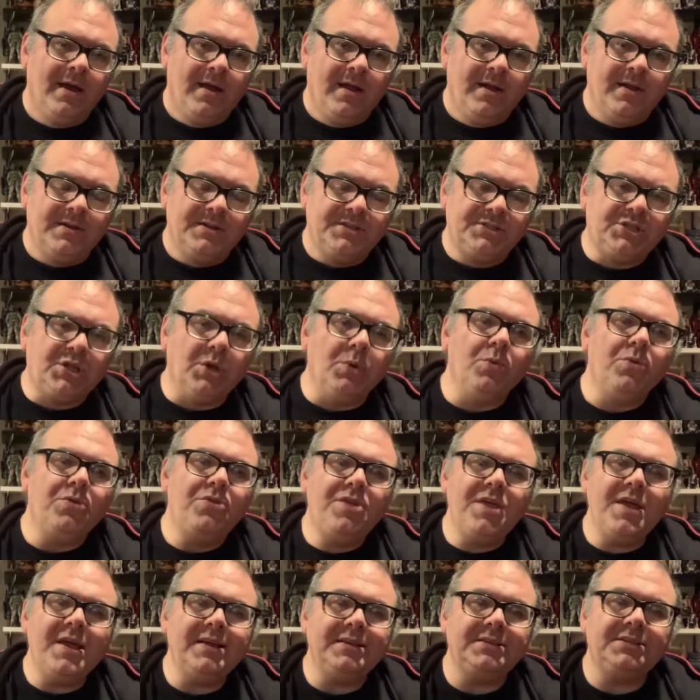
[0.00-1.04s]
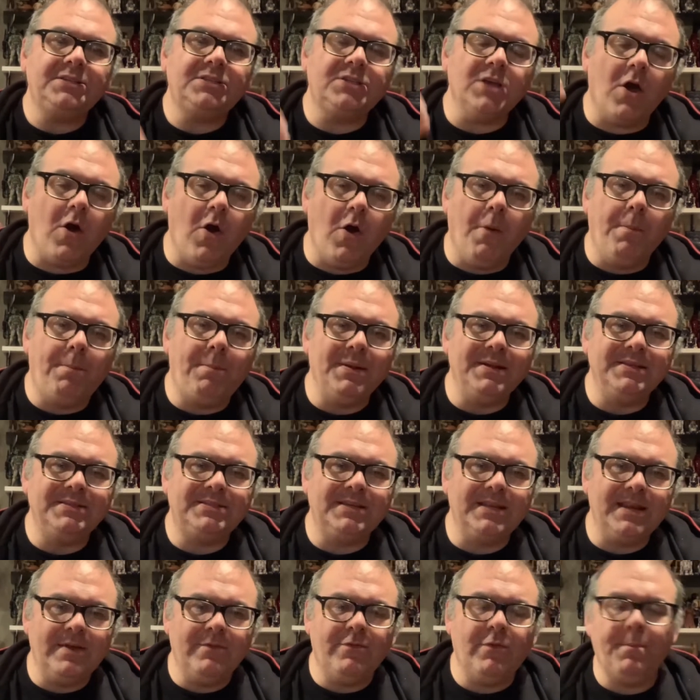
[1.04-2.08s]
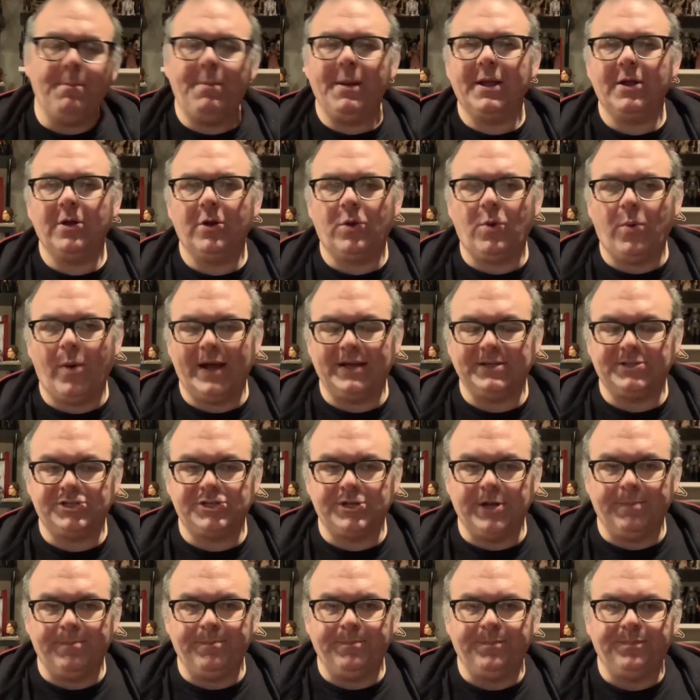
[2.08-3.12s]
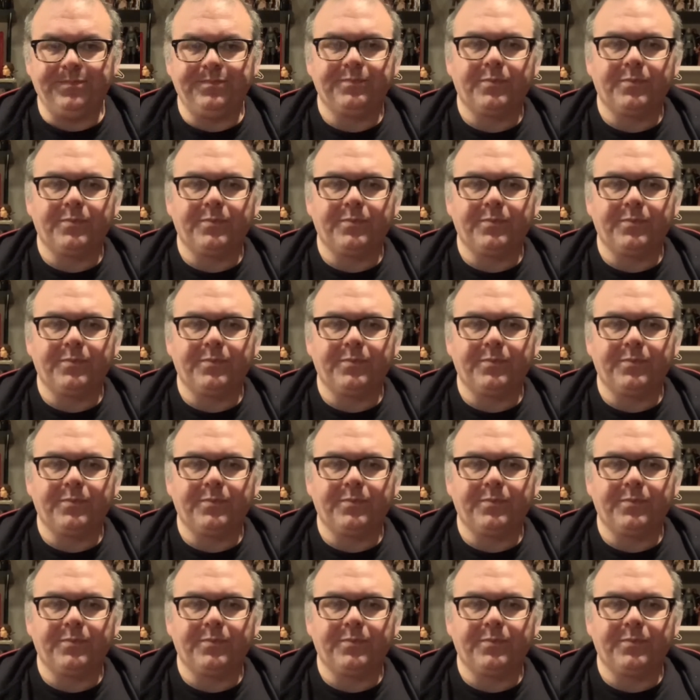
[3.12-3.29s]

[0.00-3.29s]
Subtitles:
So this opens an even bigger question.